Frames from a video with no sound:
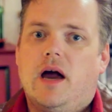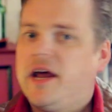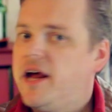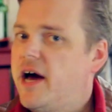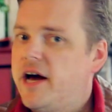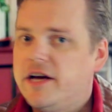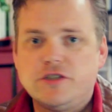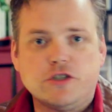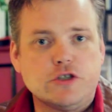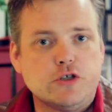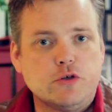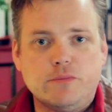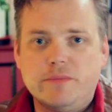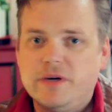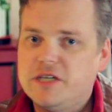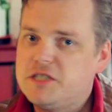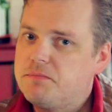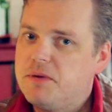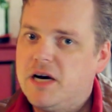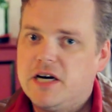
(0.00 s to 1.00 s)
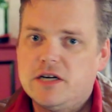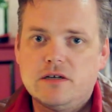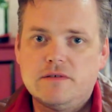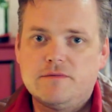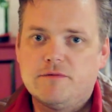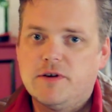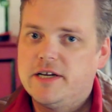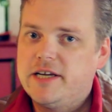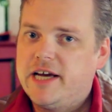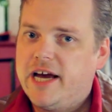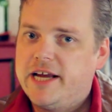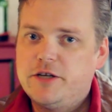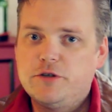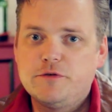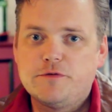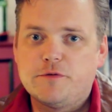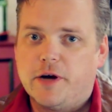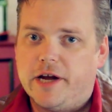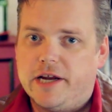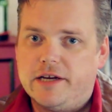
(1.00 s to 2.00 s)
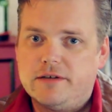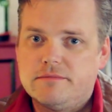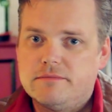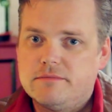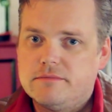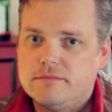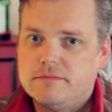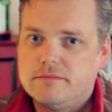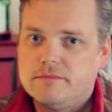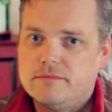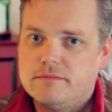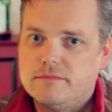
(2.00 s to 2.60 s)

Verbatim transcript: And I do miss my good friend Andy Dufresne. Yes,